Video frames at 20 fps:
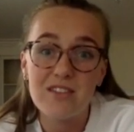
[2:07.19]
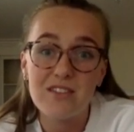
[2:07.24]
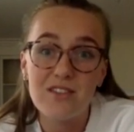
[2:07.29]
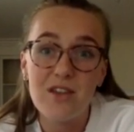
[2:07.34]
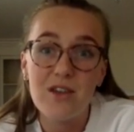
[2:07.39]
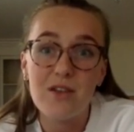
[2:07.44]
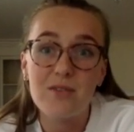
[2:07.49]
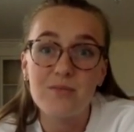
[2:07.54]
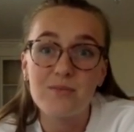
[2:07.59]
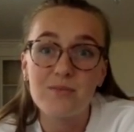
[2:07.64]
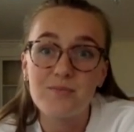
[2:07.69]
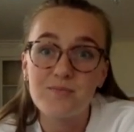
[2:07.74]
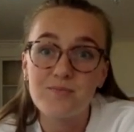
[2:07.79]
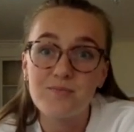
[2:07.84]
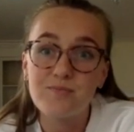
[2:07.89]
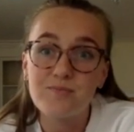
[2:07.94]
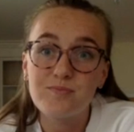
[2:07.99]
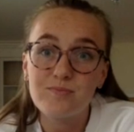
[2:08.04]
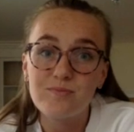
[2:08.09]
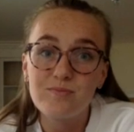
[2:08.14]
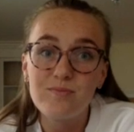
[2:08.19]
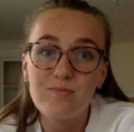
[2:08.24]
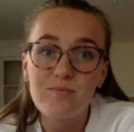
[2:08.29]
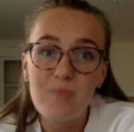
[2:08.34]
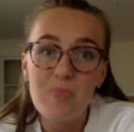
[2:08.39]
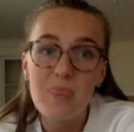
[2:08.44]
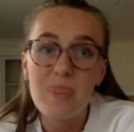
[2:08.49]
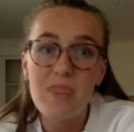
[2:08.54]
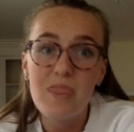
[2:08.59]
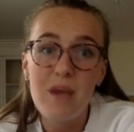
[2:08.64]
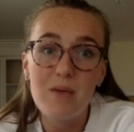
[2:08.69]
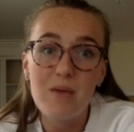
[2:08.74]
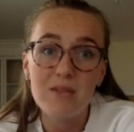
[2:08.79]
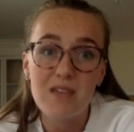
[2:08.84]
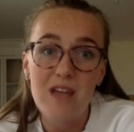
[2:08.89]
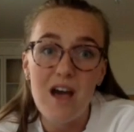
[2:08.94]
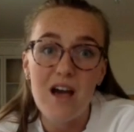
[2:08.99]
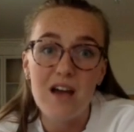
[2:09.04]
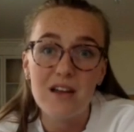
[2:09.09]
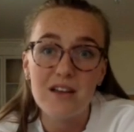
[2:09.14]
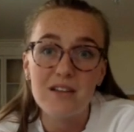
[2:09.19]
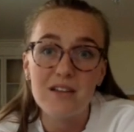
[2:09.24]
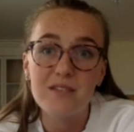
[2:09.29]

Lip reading: So that was hard.